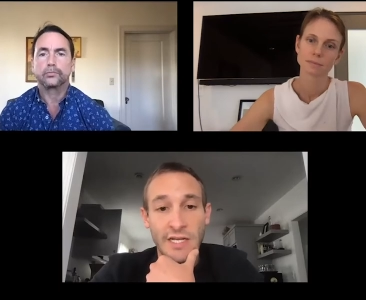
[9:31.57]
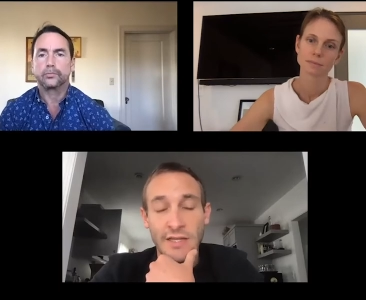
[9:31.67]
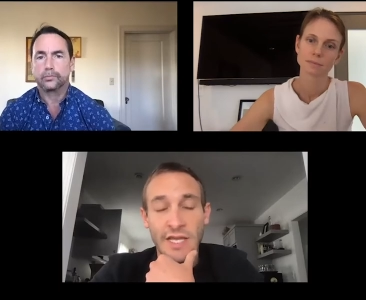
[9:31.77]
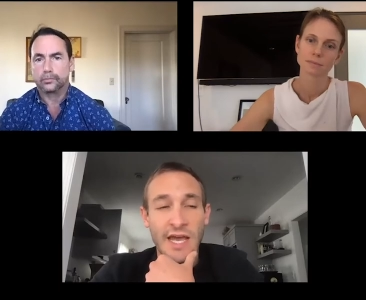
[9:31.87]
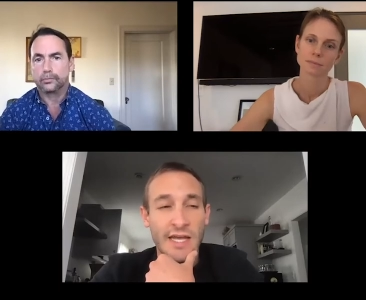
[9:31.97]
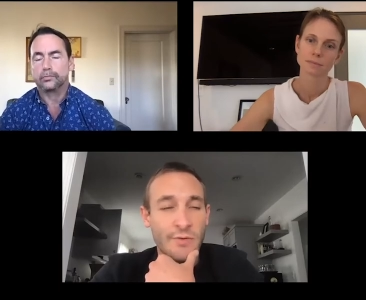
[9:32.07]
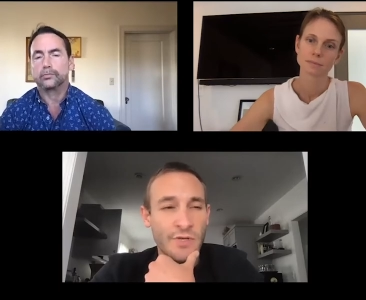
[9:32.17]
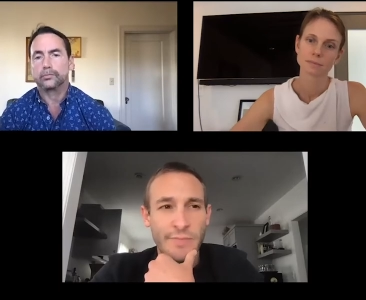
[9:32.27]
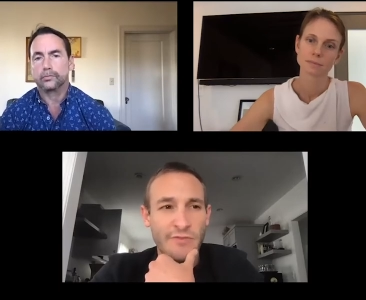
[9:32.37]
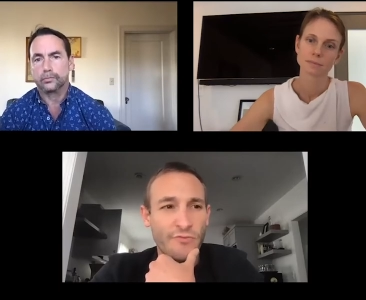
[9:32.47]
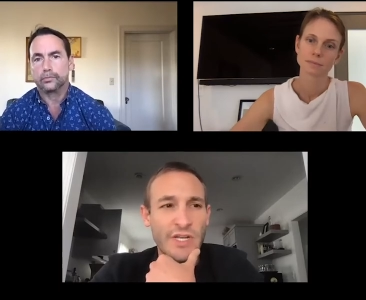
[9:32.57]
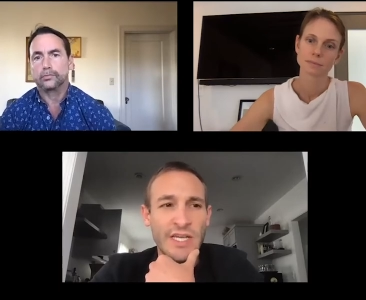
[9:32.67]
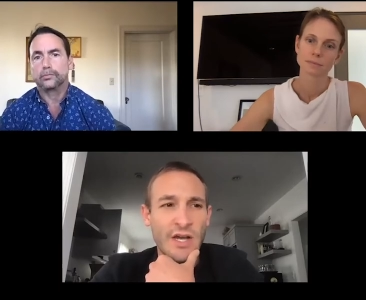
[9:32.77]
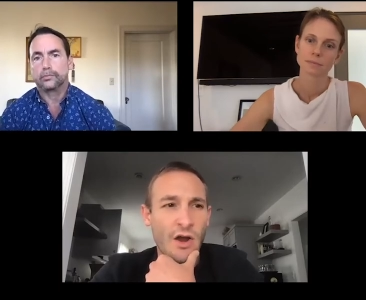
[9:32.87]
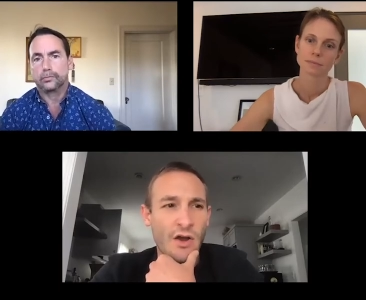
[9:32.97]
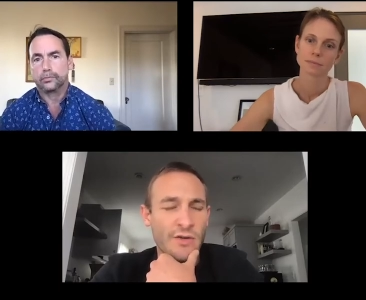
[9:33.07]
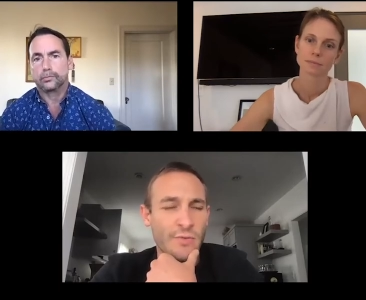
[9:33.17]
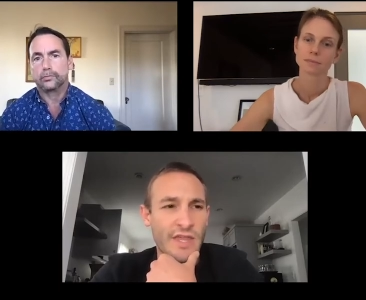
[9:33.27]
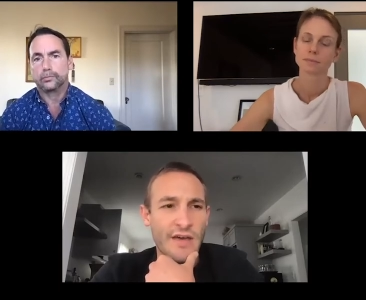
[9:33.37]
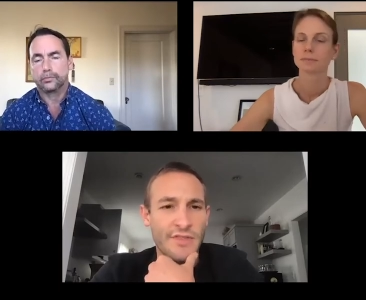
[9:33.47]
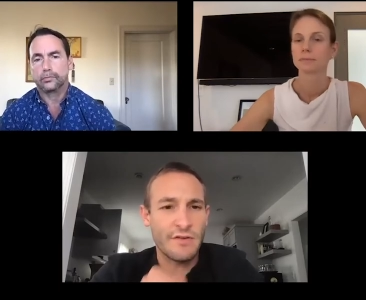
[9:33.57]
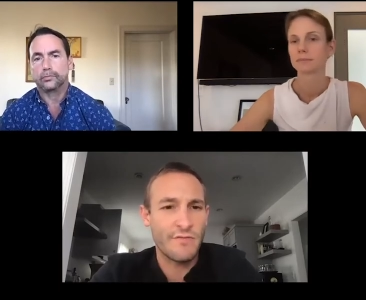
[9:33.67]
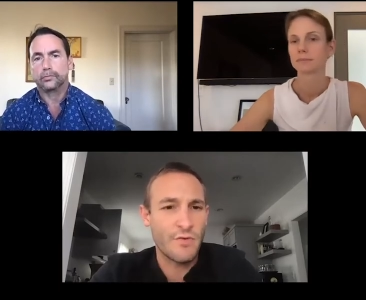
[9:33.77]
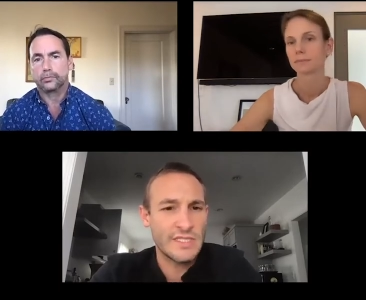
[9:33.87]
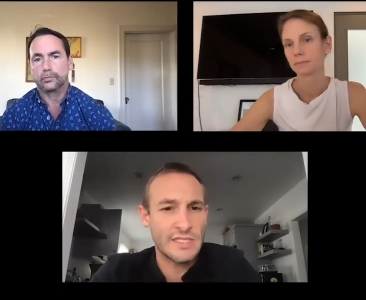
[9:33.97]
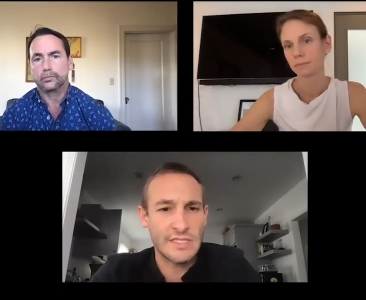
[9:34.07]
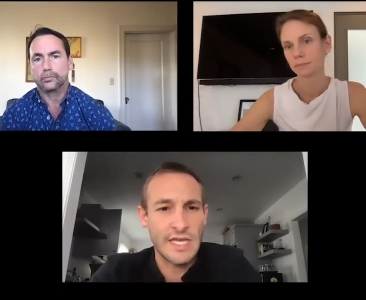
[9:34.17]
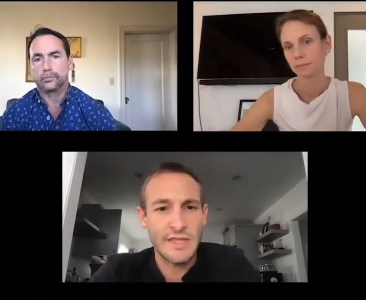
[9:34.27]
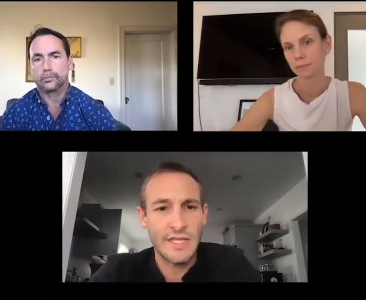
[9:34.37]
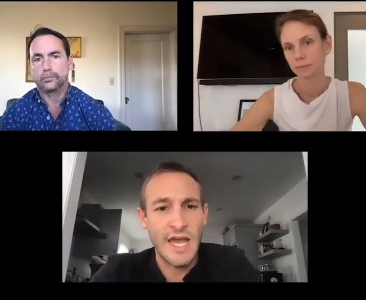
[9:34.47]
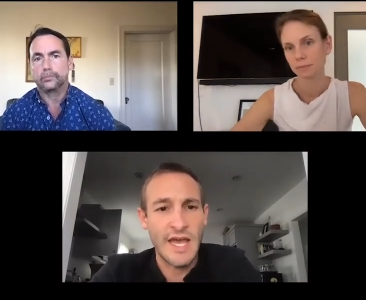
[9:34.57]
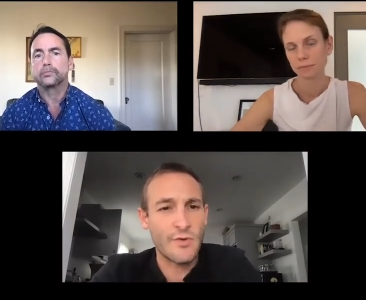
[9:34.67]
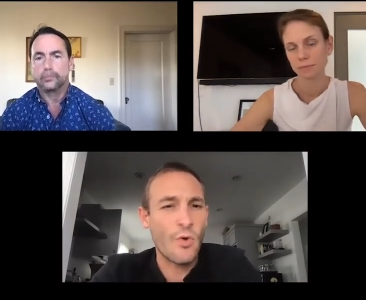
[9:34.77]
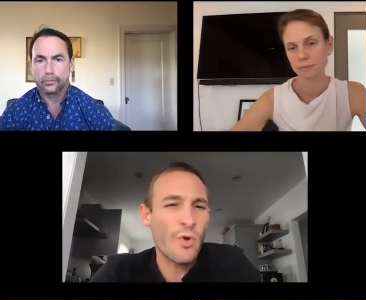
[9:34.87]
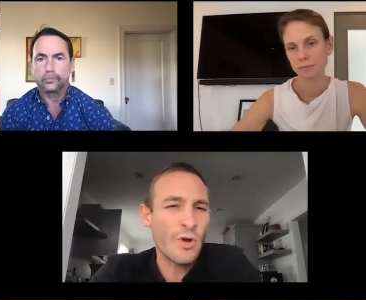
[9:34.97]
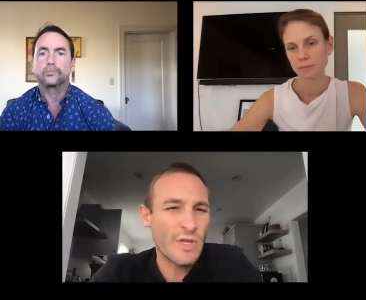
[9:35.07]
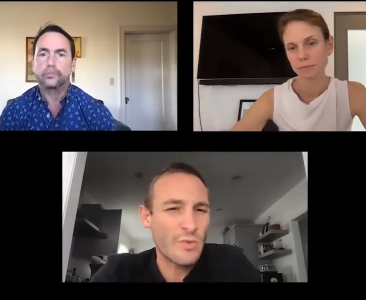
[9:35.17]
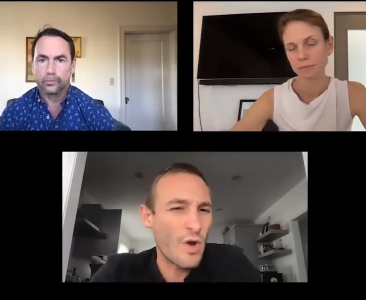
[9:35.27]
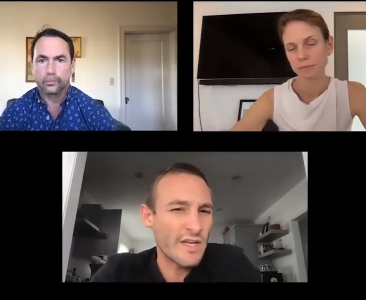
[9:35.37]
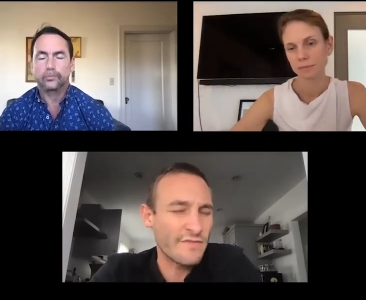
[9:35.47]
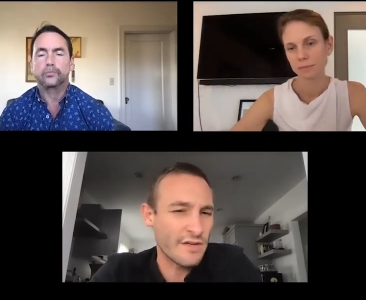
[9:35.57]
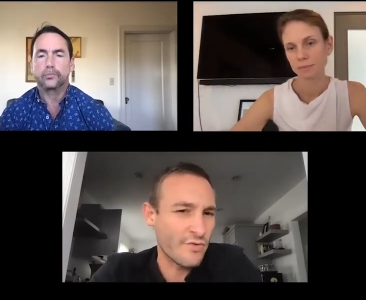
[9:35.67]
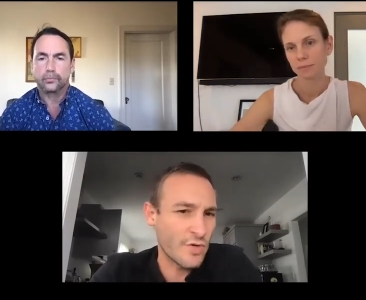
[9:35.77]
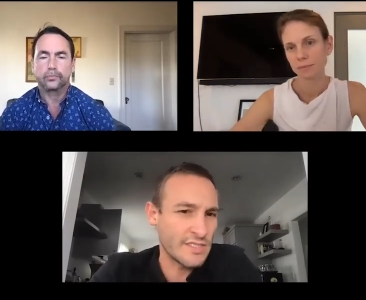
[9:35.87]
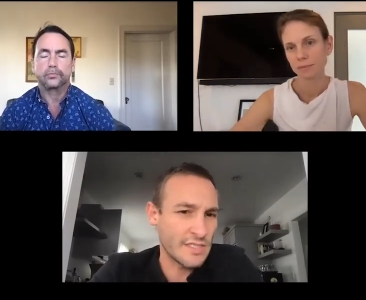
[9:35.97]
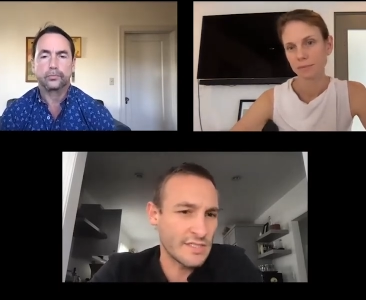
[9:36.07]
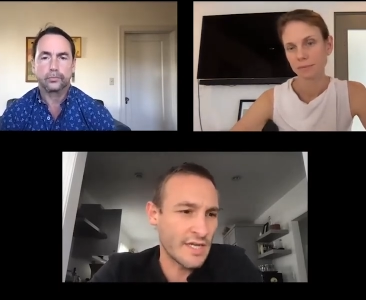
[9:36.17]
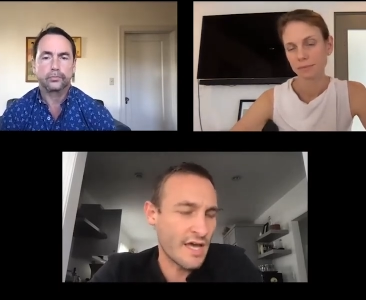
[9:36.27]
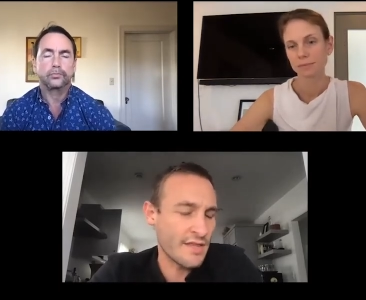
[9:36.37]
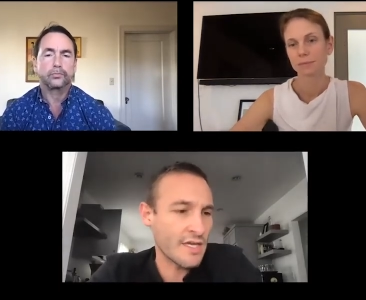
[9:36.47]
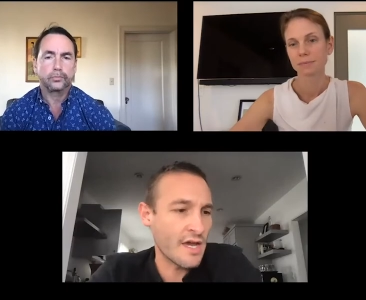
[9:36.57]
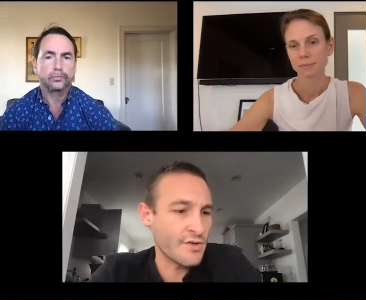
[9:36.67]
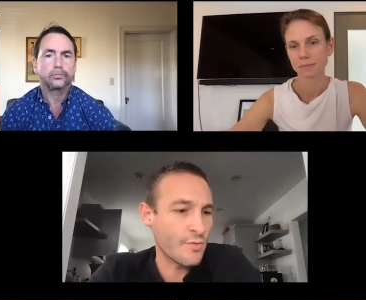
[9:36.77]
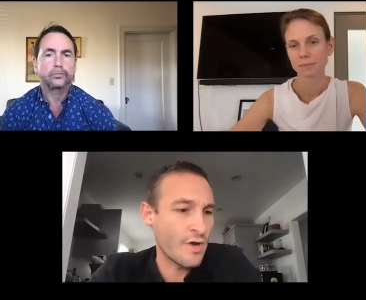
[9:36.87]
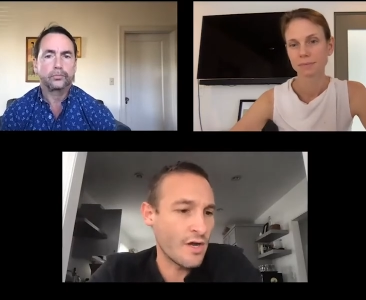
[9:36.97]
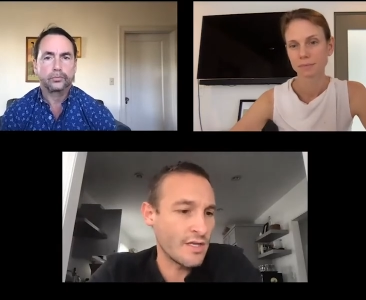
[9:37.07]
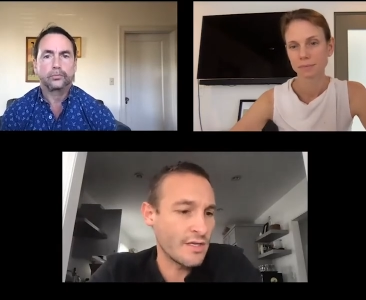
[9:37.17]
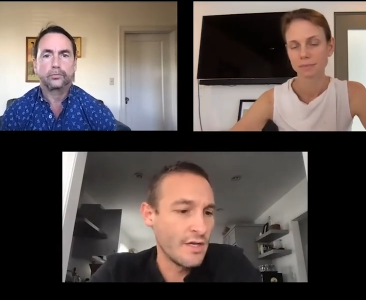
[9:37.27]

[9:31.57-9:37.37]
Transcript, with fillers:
Speaker 1: in the end. It would have been really hard without their voices at the end or with one of their voices and not the other one